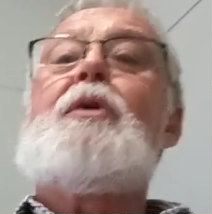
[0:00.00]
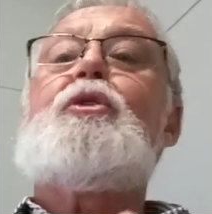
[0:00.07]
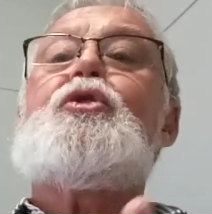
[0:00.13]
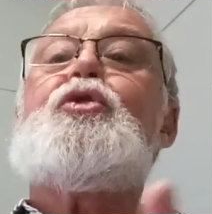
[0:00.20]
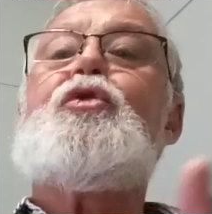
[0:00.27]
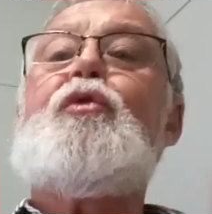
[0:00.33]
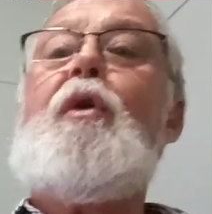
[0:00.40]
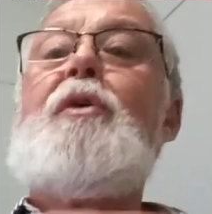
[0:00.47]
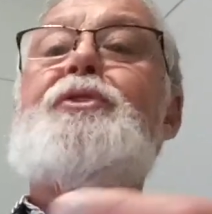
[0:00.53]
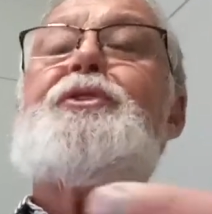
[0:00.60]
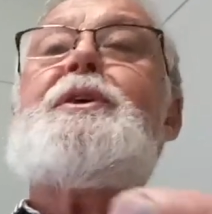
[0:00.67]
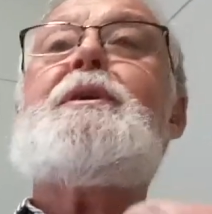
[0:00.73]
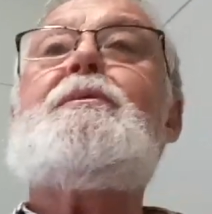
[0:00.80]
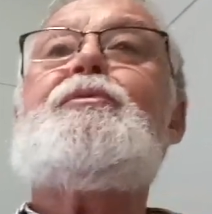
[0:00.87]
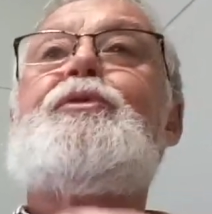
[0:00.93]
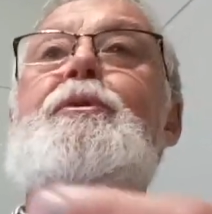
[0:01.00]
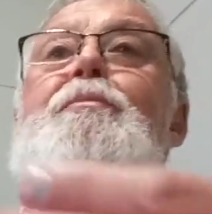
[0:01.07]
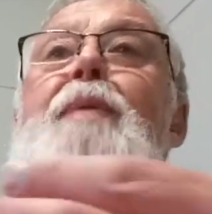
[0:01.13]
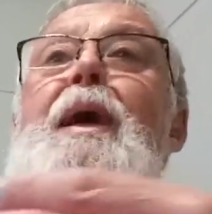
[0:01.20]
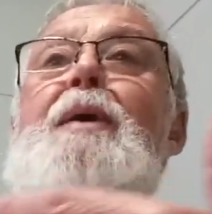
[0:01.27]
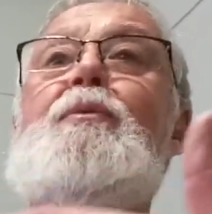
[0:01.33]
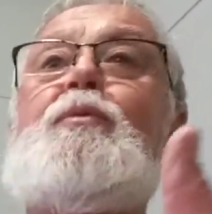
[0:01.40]
crossing from
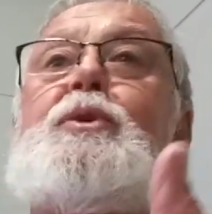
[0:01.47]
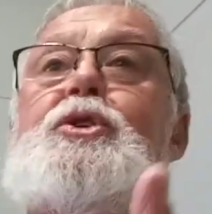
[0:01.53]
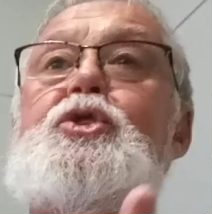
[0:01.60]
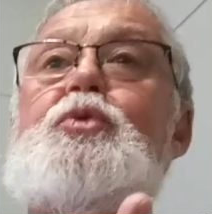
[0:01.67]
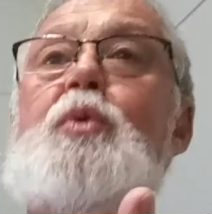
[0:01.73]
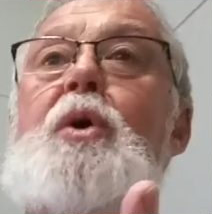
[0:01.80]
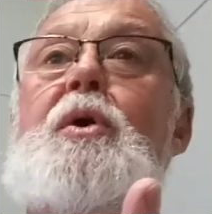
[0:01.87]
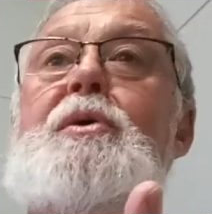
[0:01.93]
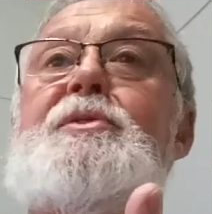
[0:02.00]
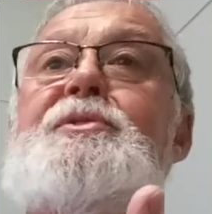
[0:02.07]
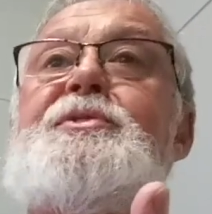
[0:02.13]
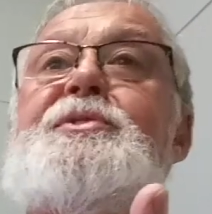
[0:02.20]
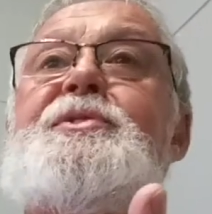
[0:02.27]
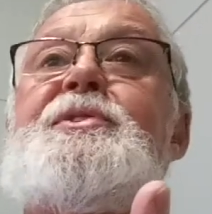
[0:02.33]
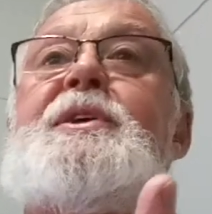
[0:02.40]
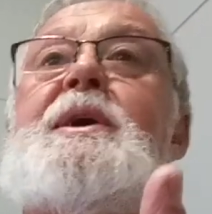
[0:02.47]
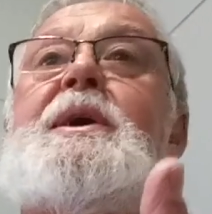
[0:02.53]
that which was